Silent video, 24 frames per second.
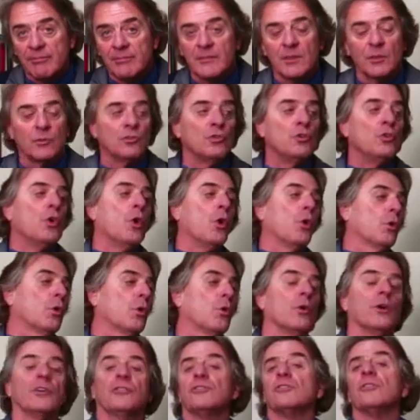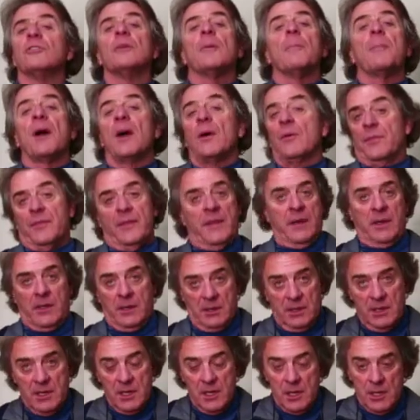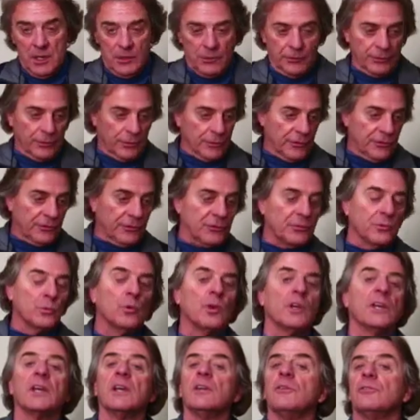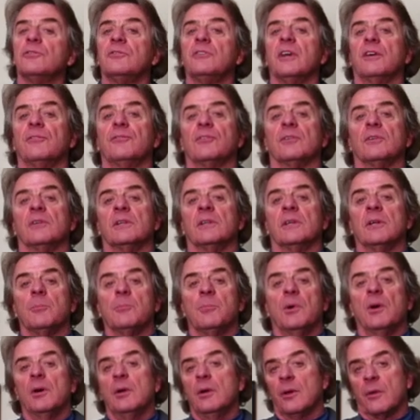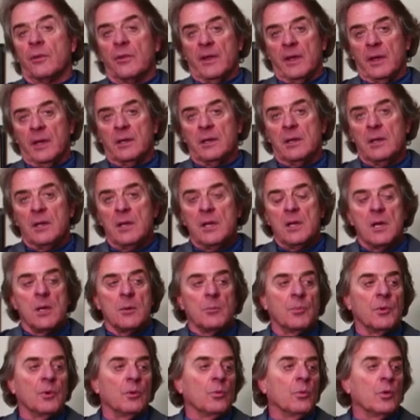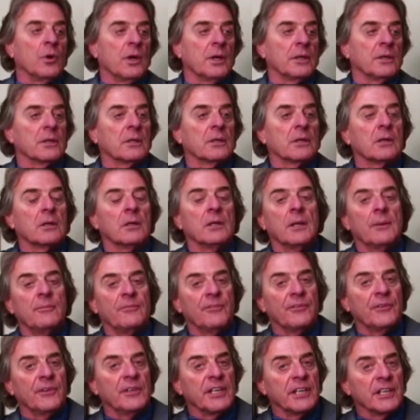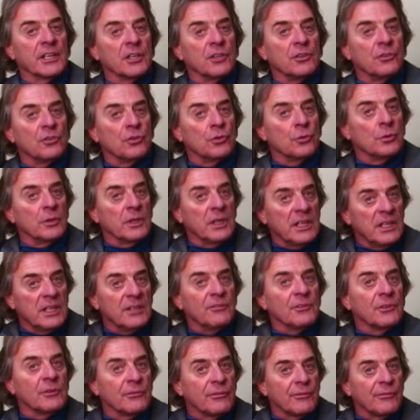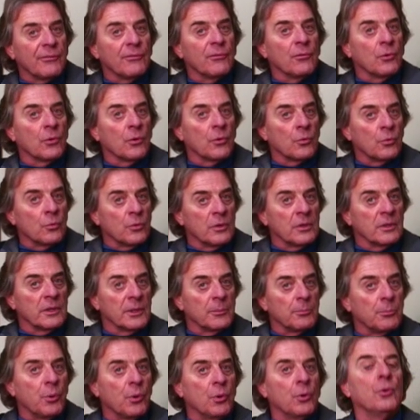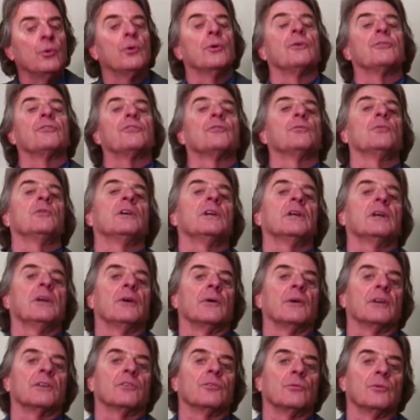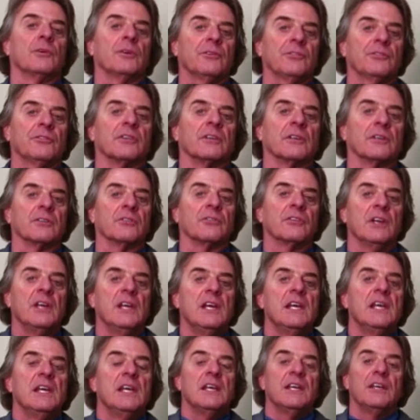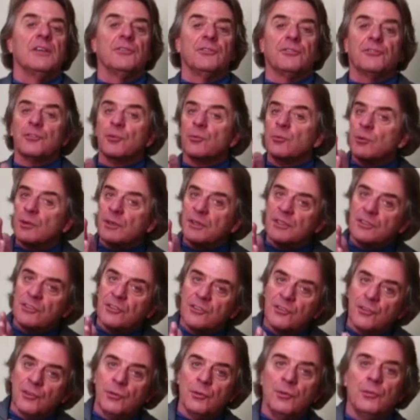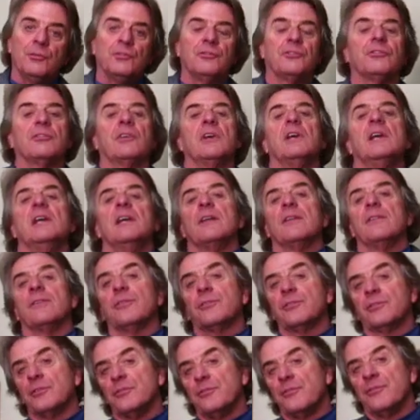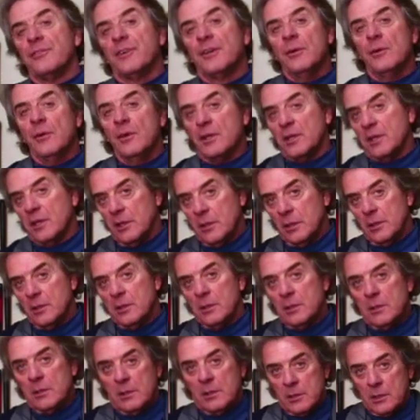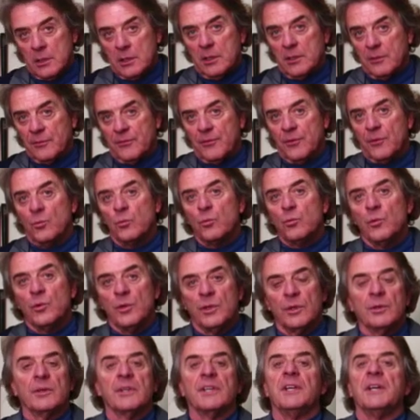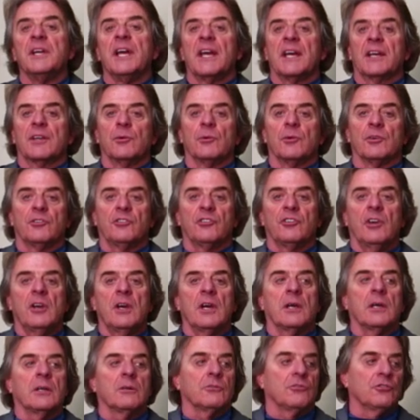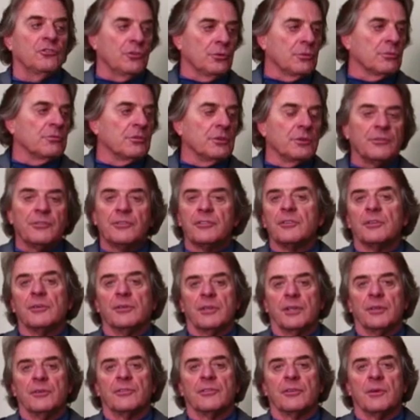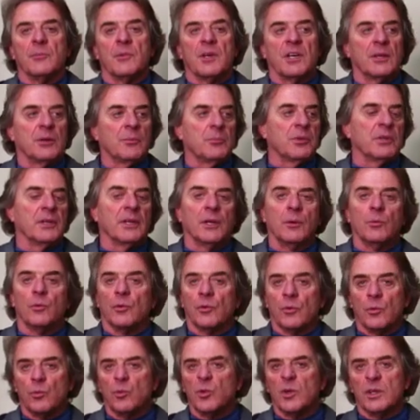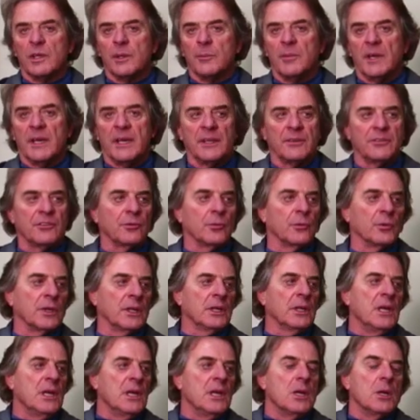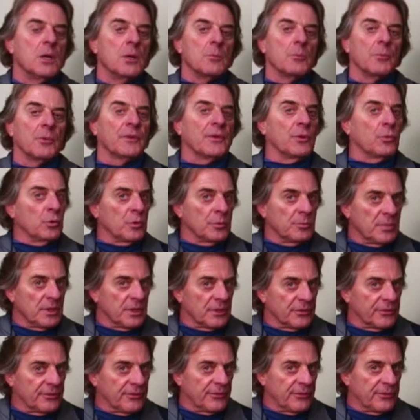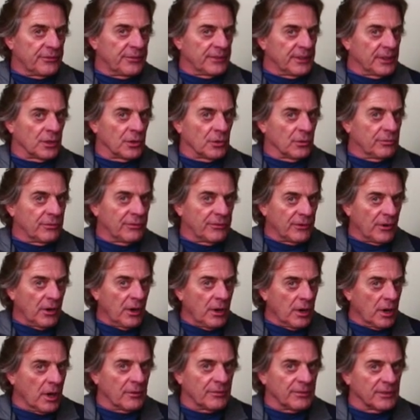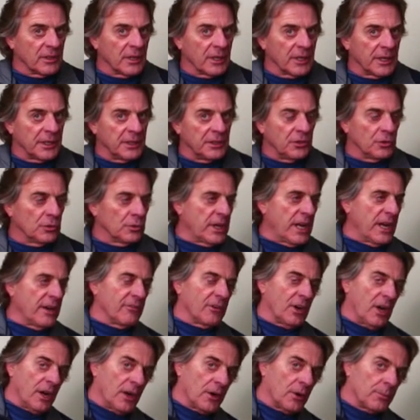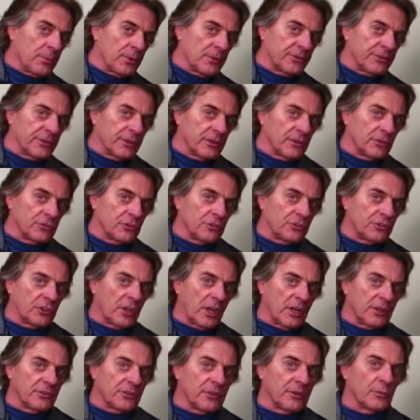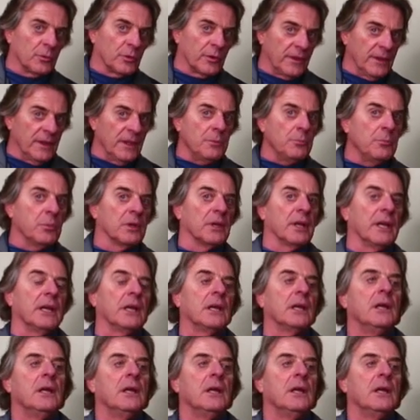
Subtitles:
There's no question about that. So the swing is definitely a part of that. But what club fitting can do, even for really poor swing characteristics, is to reduce the severity of the real inaccurate shot. Sure, you'd still hit some out of play with a really bad swing, but they wouldn't be as far offline. You would have a higher percentage of shots within play.